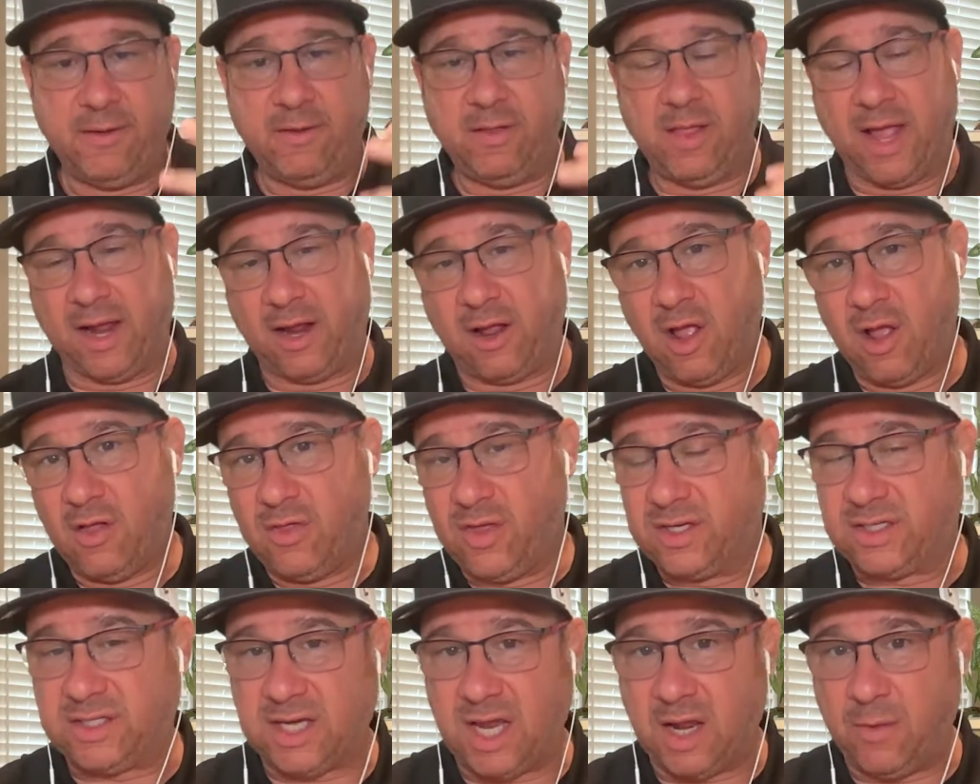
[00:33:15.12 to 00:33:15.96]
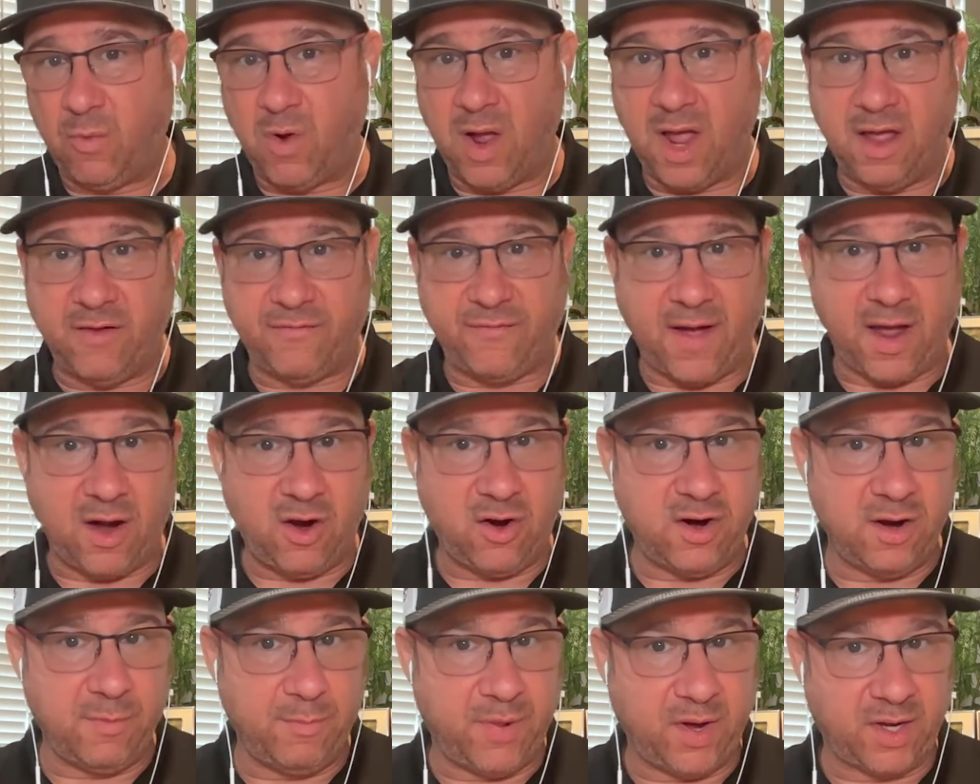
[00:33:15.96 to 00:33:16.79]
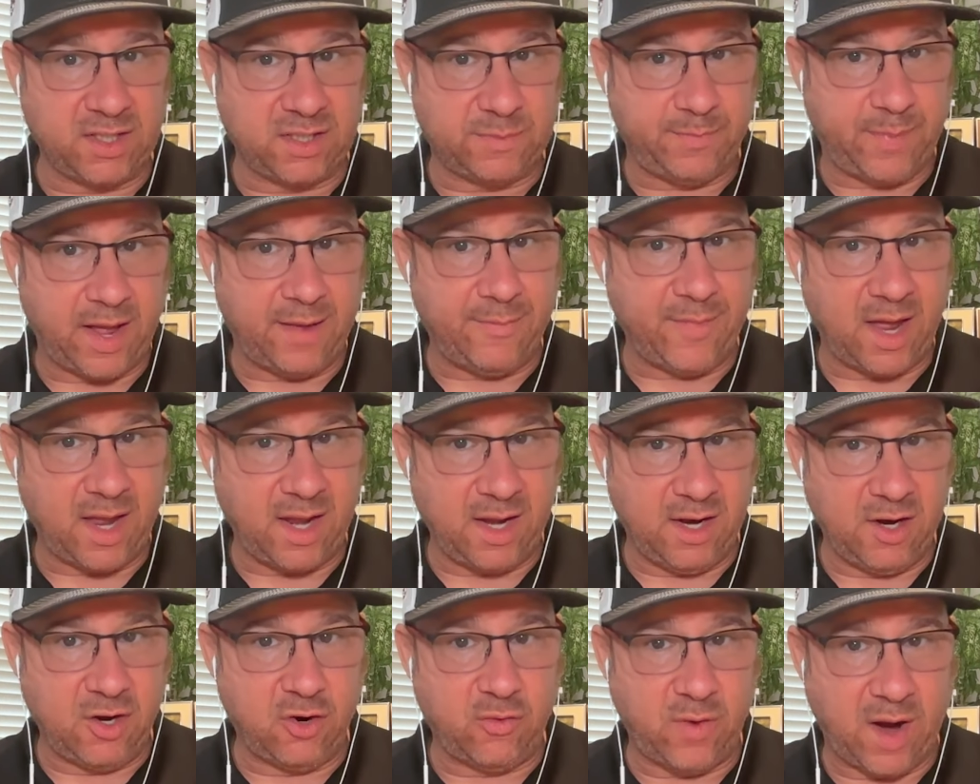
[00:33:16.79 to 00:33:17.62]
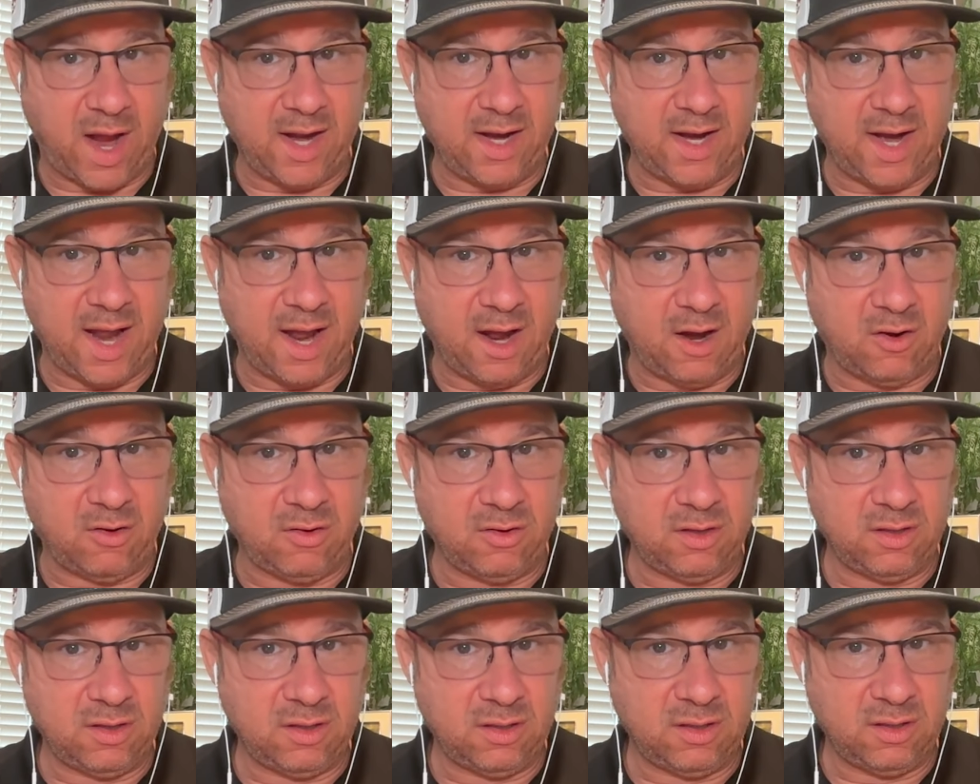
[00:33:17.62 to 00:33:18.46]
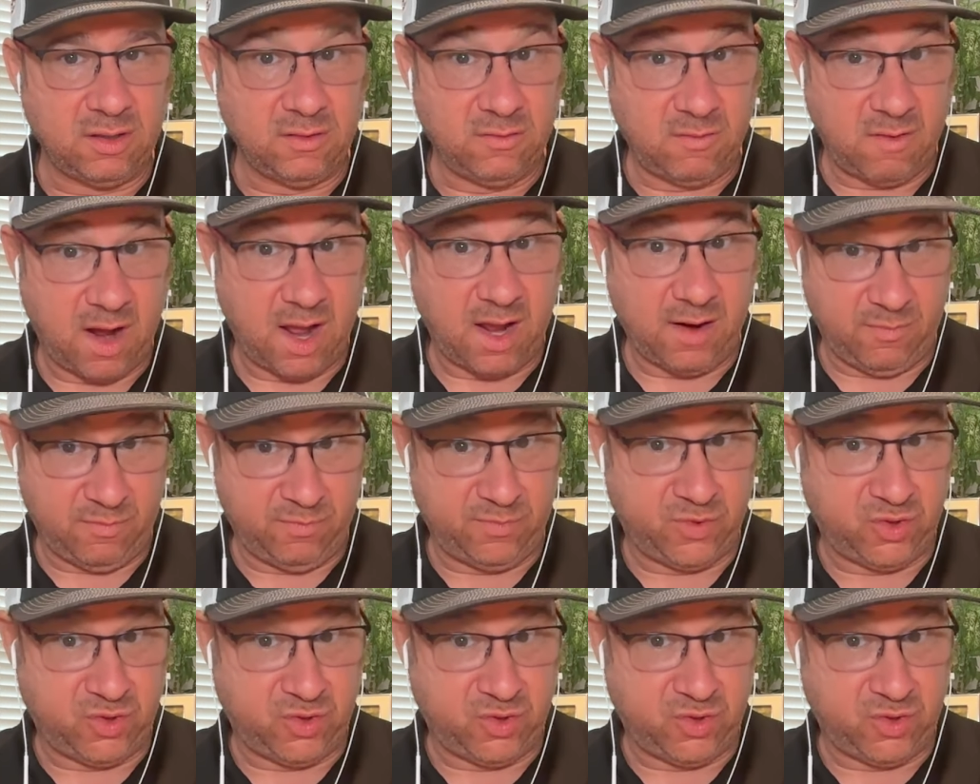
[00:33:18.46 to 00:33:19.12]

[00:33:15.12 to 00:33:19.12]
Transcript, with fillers: Like the same way if I heard a buzz by my ear right now, right?